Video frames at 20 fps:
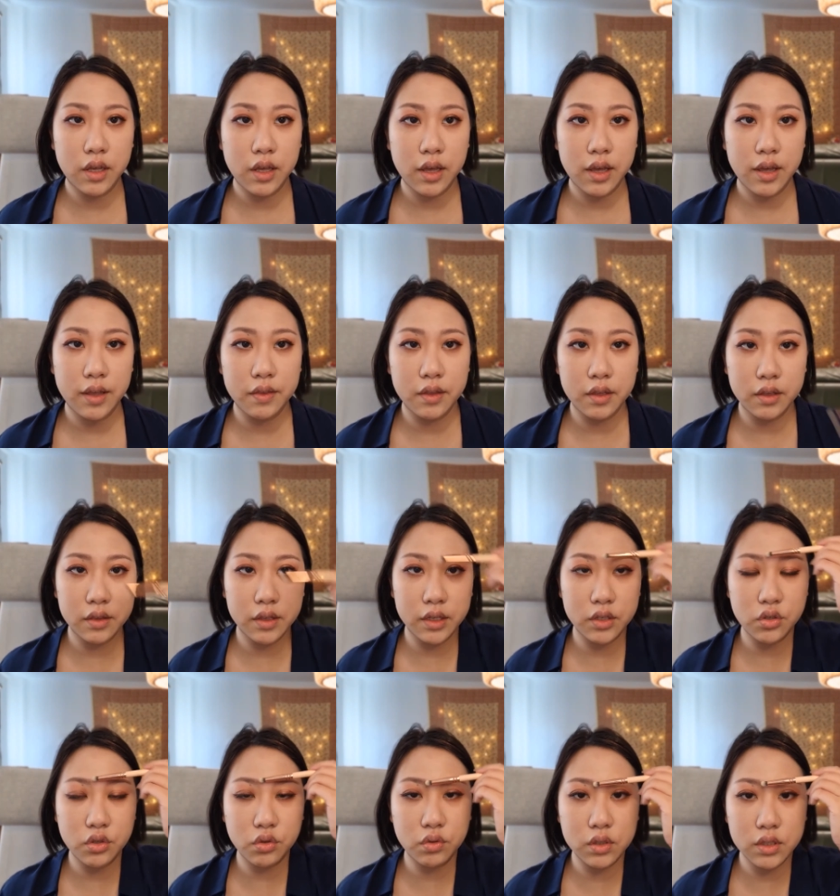And then they
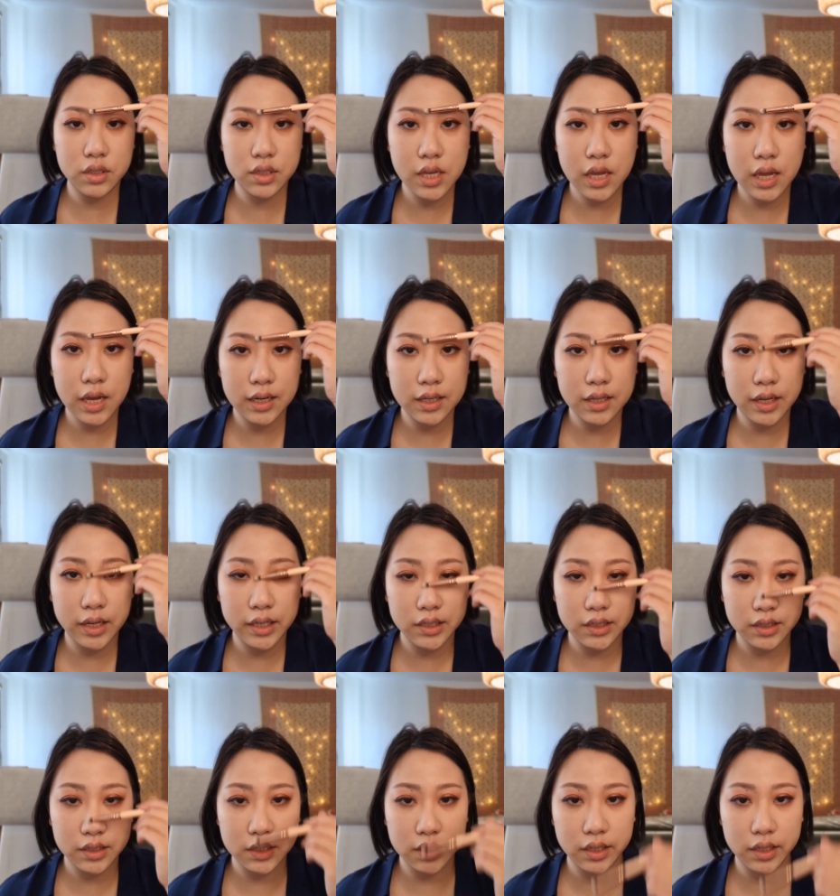do this
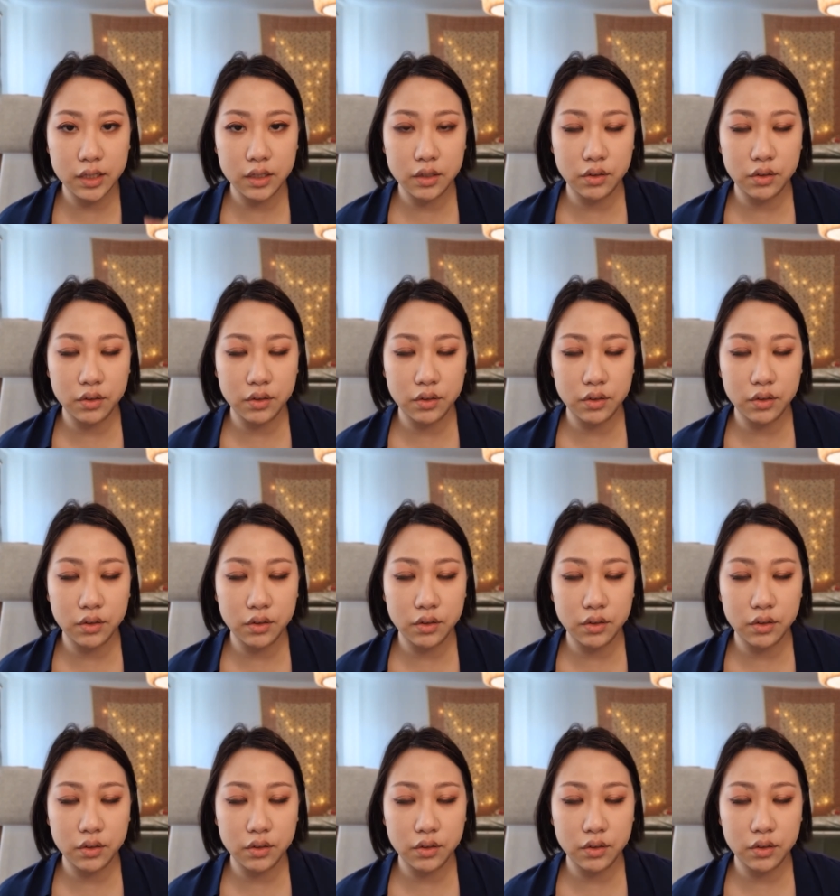highlighty thing